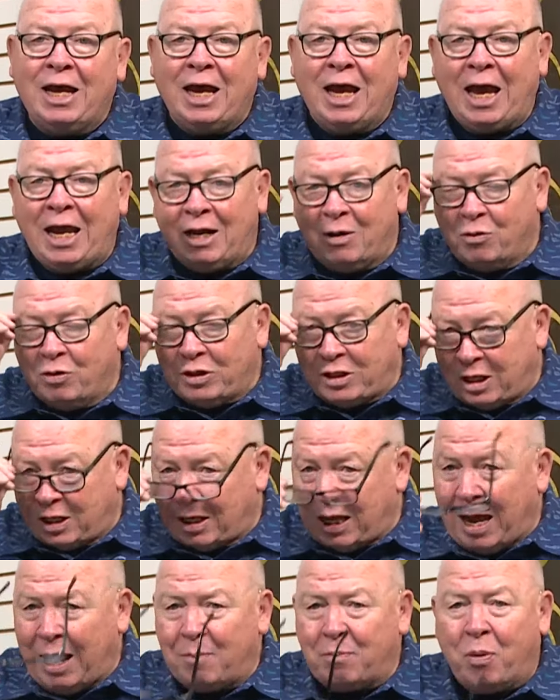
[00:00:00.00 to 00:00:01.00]
And it was at
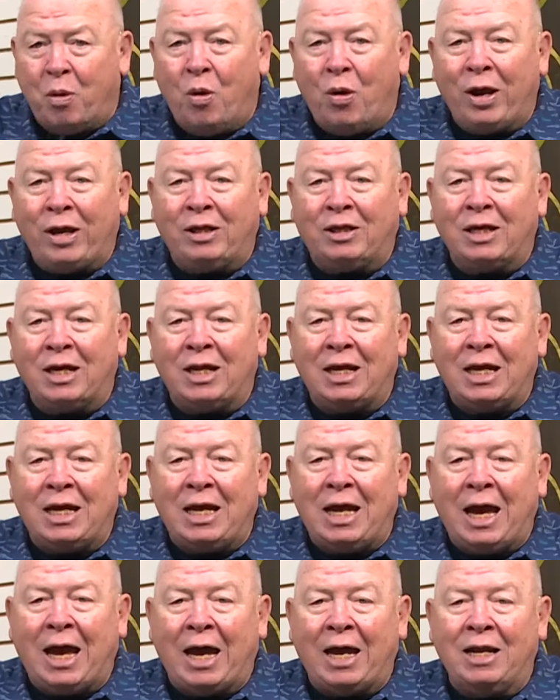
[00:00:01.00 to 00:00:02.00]
that point that
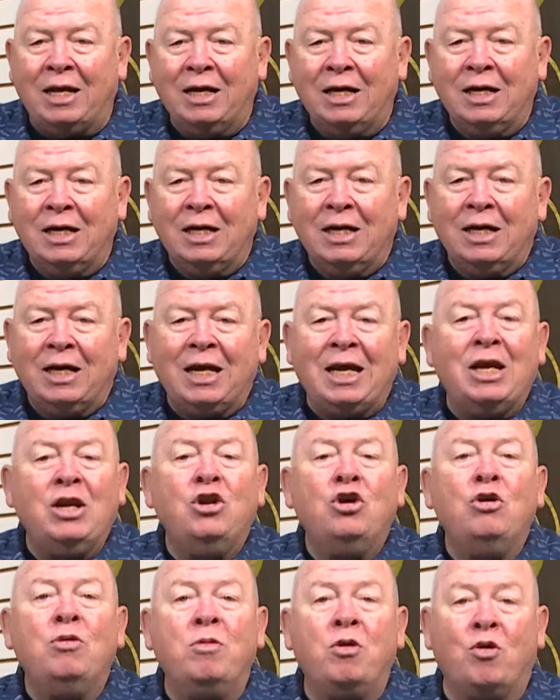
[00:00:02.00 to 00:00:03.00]
he had
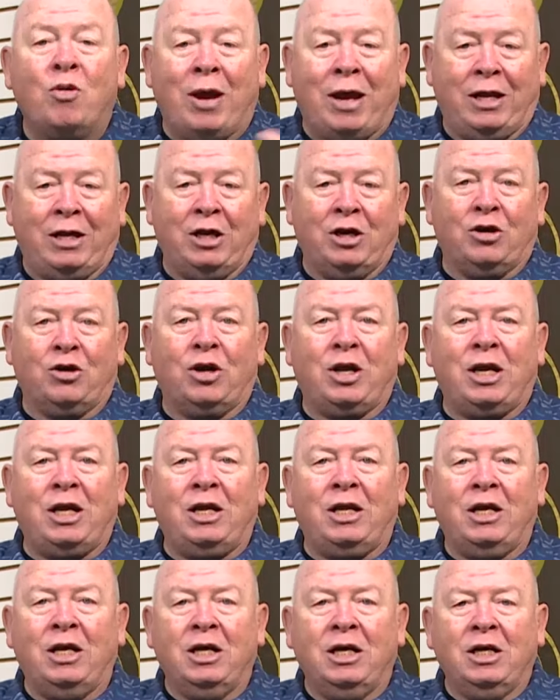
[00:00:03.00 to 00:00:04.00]
enumerated, or he
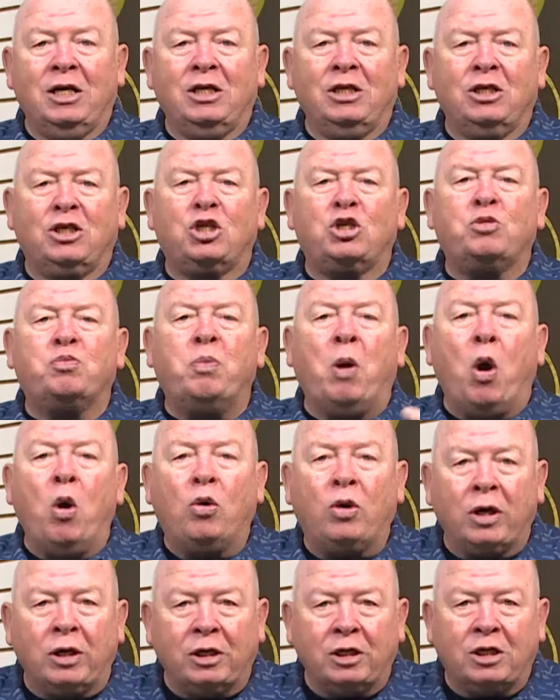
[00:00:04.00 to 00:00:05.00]
had
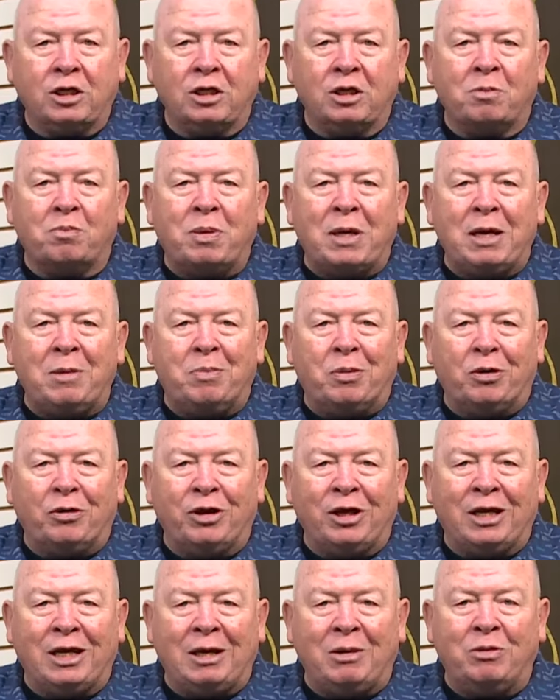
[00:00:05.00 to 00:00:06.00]
spoken to the people
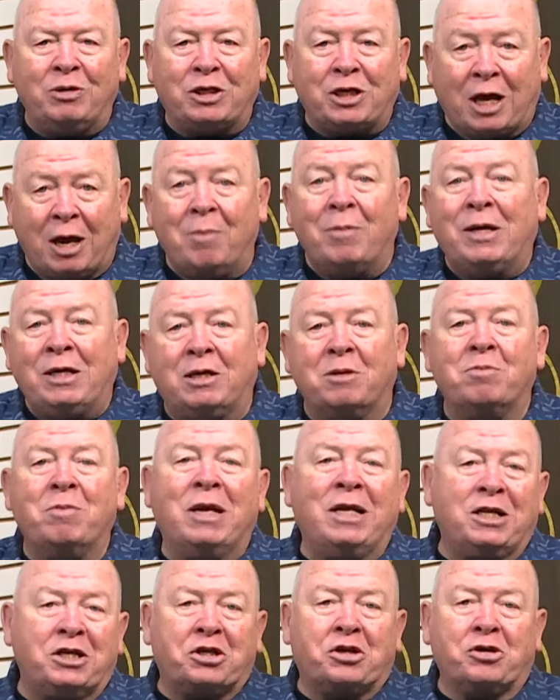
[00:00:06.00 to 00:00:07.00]
that he was coming to
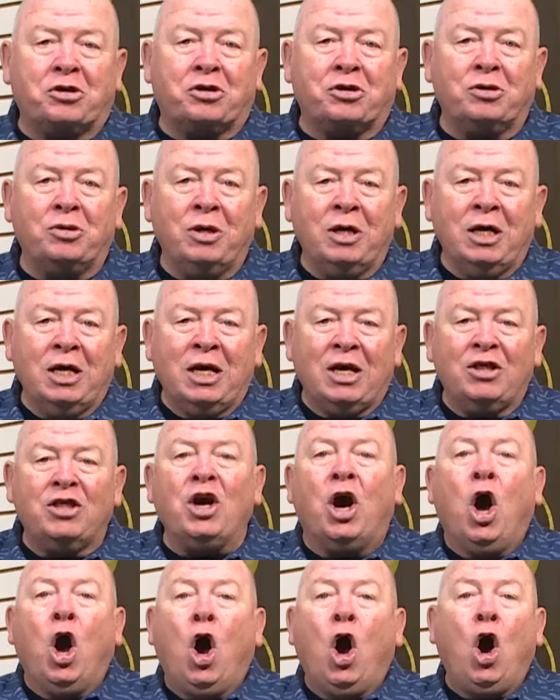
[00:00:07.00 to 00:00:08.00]
minister to,
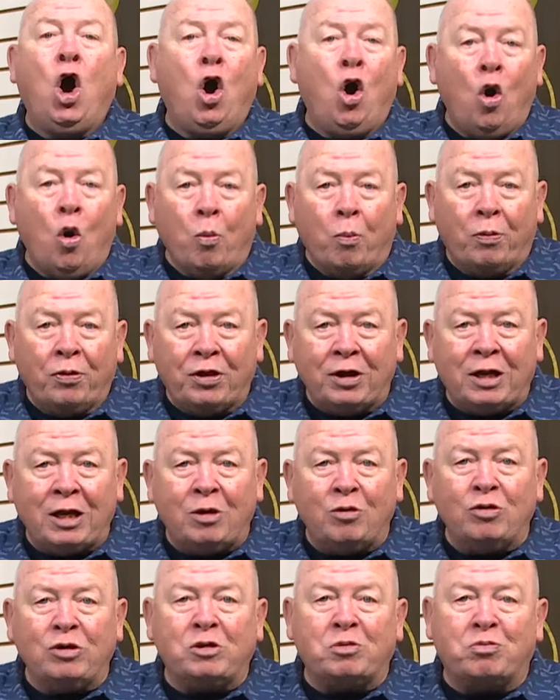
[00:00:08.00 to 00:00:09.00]
the hope that he
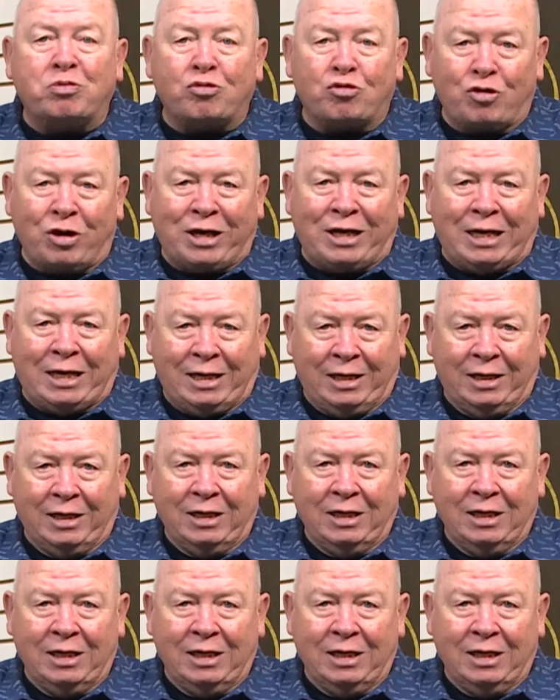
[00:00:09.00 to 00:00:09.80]
was bringing,